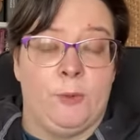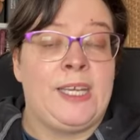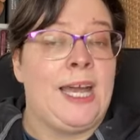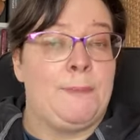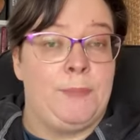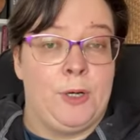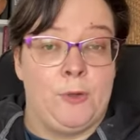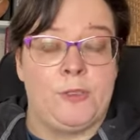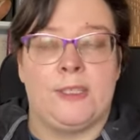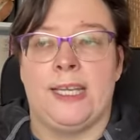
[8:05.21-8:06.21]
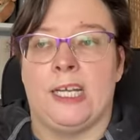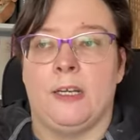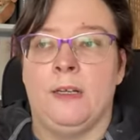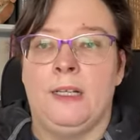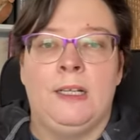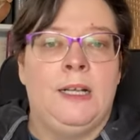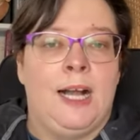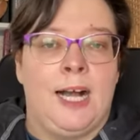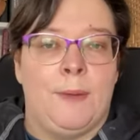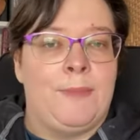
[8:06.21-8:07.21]
recap post there,
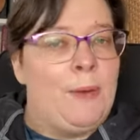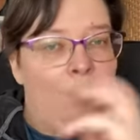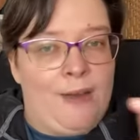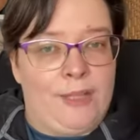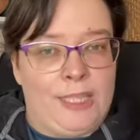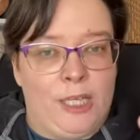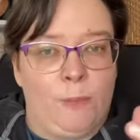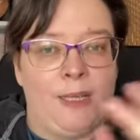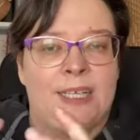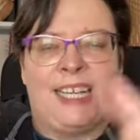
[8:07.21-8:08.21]
that will have a little bit.